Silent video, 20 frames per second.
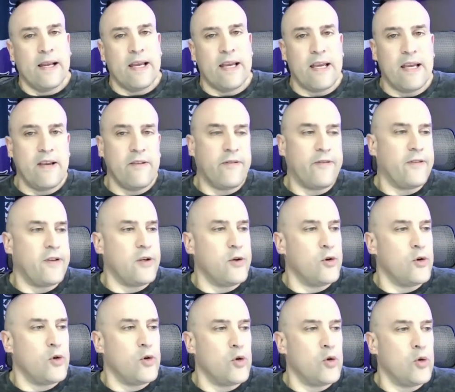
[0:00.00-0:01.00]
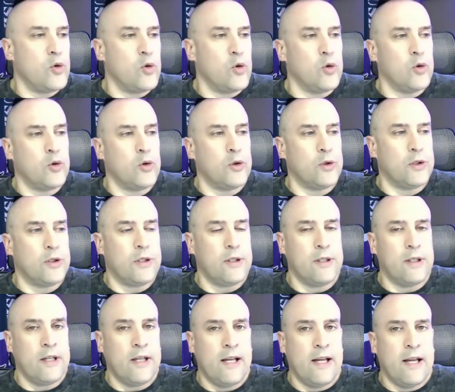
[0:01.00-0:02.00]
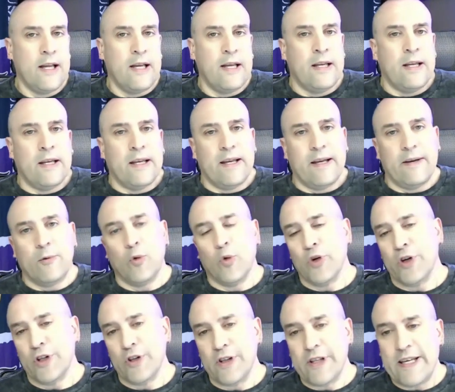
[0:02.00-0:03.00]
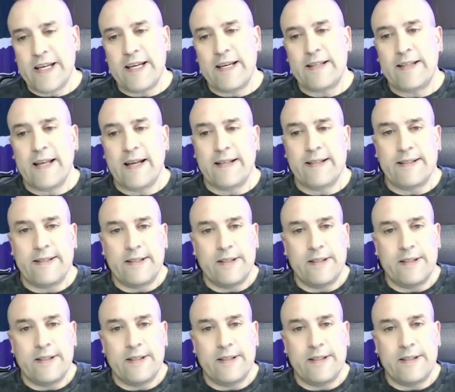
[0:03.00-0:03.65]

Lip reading: If you were in a league that,